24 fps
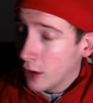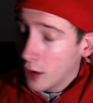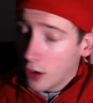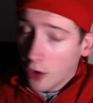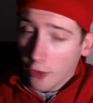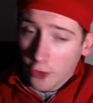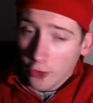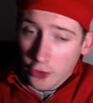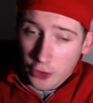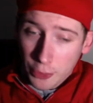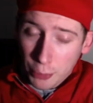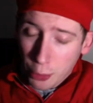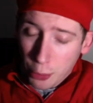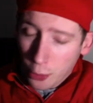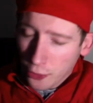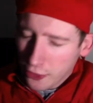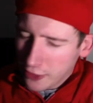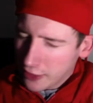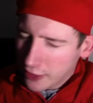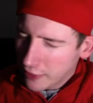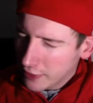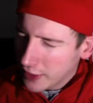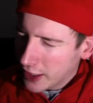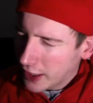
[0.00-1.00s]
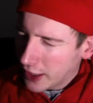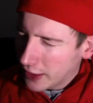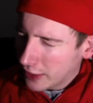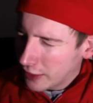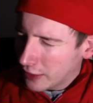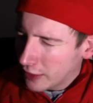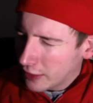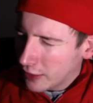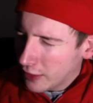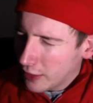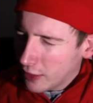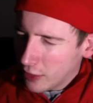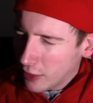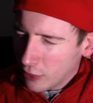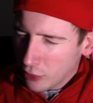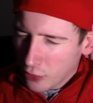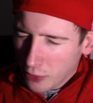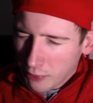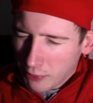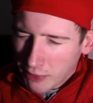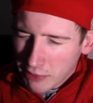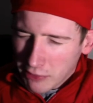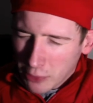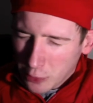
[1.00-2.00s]
all the support that I've gotten
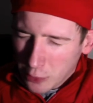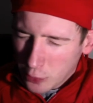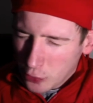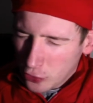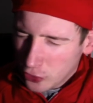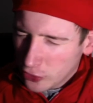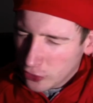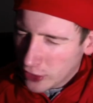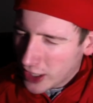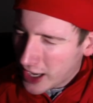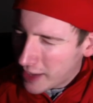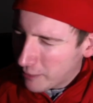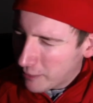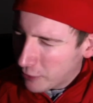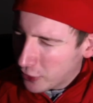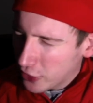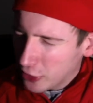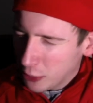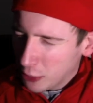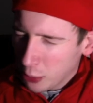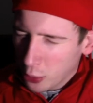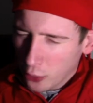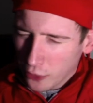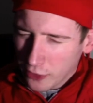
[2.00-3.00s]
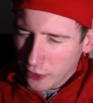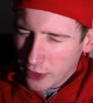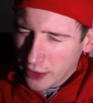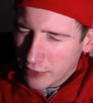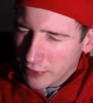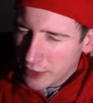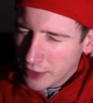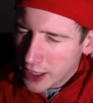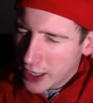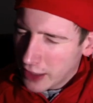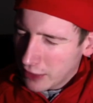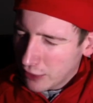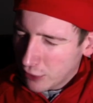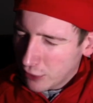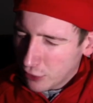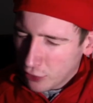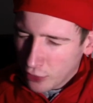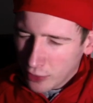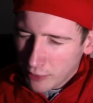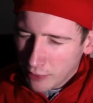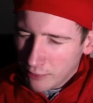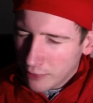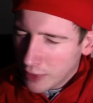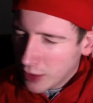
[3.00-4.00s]
from my local shop, the support that I've gotten
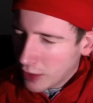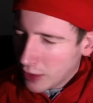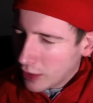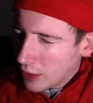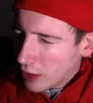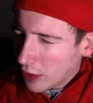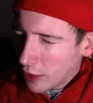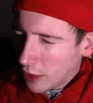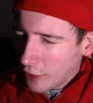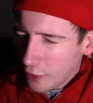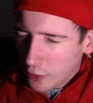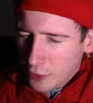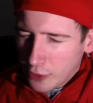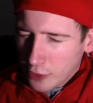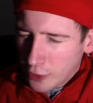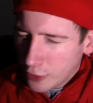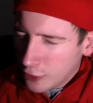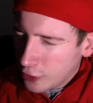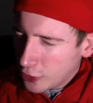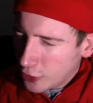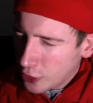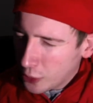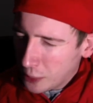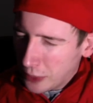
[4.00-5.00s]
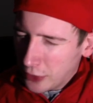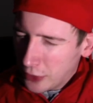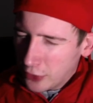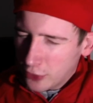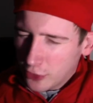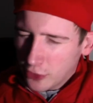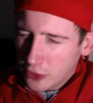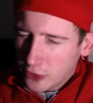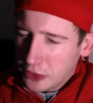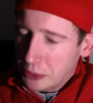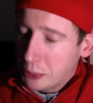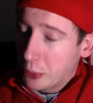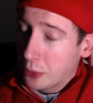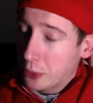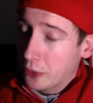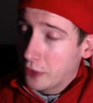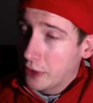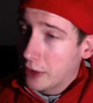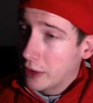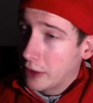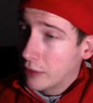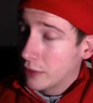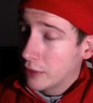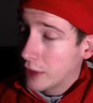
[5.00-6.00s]
from other YouTubers, the
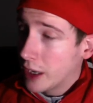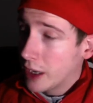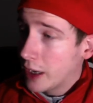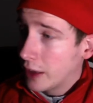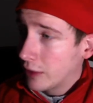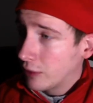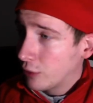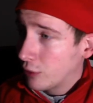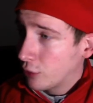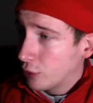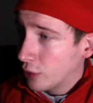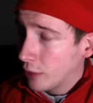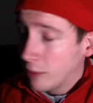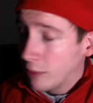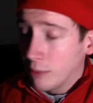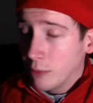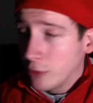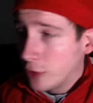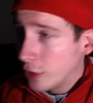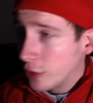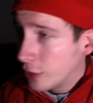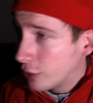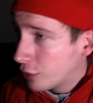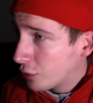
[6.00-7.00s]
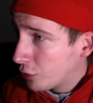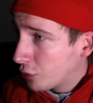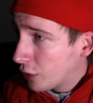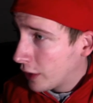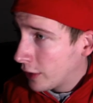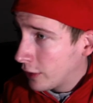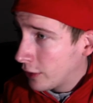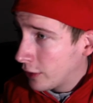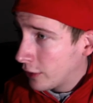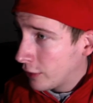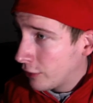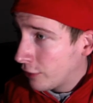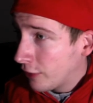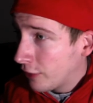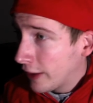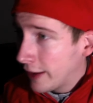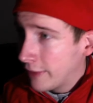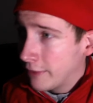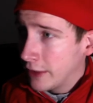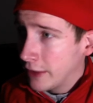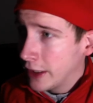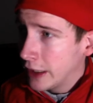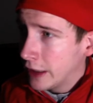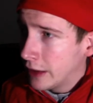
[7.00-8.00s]
support that I've gotten from just friends and
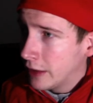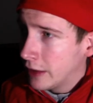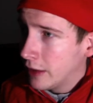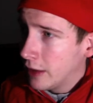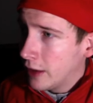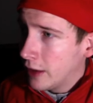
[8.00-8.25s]
family and